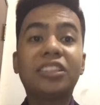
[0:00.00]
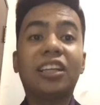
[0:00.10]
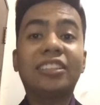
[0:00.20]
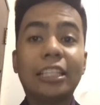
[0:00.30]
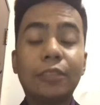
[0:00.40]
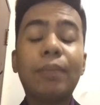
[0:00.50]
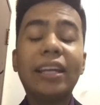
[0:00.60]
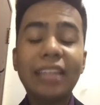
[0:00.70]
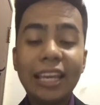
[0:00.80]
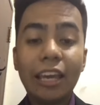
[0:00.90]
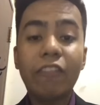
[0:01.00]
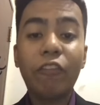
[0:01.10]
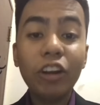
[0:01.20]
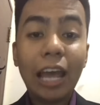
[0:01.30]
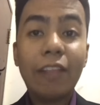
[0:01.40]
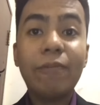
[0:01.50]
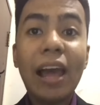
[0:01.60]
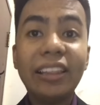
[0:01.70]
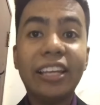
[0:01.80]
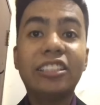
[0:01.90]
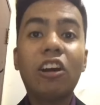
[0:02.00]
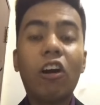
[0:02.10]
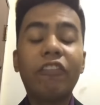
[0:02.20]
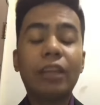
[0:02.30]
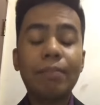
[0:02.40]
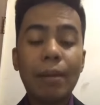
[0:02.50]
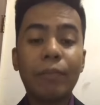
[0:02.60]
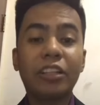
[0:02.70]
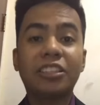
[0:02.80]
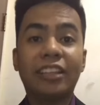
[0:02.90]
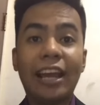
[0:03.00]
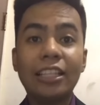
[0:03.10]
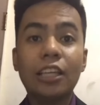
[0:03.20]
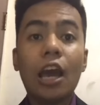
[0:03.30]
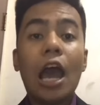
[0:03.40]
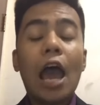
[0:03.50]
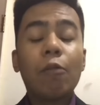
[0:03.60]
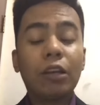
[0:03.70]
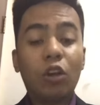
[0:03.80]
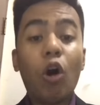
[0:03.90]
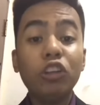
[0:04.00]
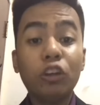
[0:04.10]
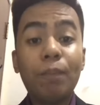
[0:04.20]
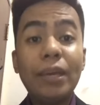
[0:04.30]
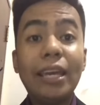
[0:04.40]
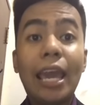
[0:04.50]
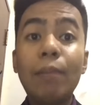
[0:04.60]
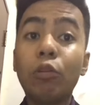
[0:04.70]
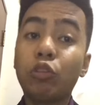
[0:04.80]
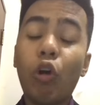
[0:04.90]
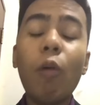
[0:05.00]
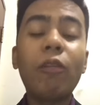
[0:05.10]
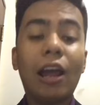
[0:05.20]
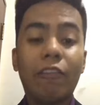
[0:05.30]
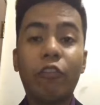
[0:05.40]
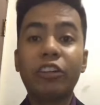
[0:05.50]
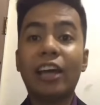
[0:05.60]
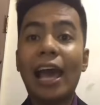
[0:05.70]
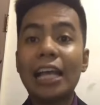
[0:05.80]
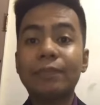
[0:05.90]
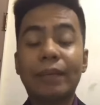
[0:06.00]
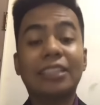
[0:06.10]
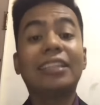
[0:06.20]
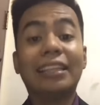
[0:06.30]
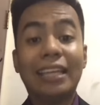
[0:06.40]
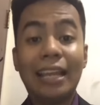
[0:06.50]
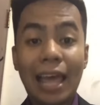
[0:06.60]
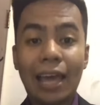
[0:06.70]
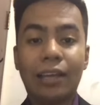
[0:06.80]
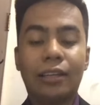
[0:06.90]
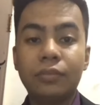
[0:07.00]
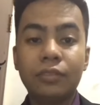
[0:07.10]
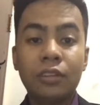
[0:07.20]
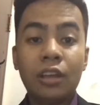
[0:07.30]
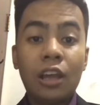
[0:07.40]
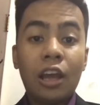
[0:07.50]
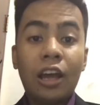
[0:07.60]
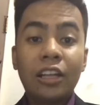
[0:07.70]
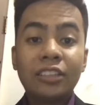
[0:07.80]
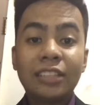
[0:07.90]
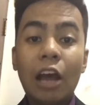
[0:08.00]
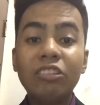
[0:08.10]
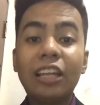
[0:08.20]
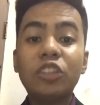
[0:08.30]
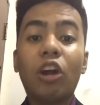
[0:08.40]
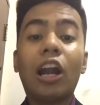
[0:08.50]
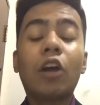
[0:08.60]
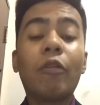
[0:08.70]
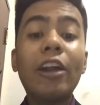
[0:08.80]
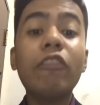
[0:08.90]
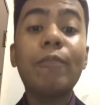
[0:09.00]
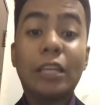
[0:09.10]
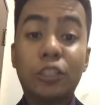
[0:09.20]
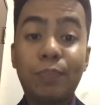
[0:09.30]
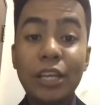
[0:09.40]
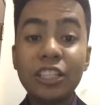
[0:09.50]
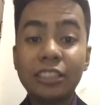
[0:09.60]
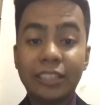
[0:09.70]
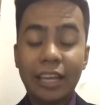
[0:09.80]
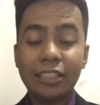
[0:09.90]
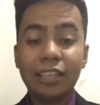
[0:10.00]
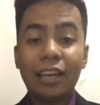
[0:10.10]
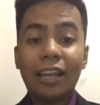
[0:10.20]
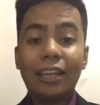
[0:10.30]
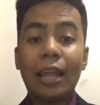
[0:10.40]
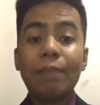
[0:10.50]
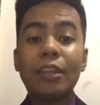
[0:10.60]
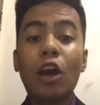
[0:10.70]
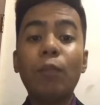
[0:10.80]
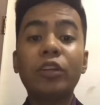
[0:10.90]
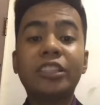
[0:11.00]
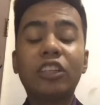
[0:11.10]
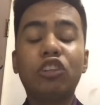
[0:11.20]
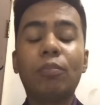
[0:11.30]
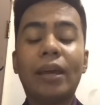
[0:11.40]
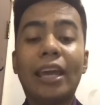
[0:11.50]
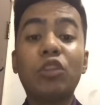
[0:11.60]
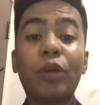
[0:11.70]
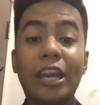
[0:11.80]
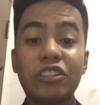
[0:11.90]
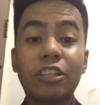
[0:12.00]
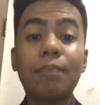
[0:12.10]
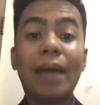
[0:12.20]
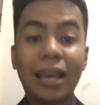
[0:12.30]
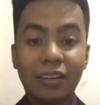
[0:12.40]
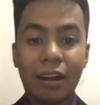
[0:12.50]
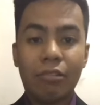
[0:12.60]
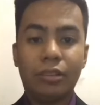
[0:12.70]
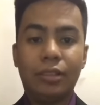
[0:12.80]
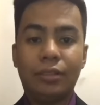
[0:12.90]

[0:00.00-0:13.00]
success by taking full advantage of the members' strengths while also being able to cover up for the aspects that they lack. Now that you are aware of my special skills, let me now proceed to my educational background.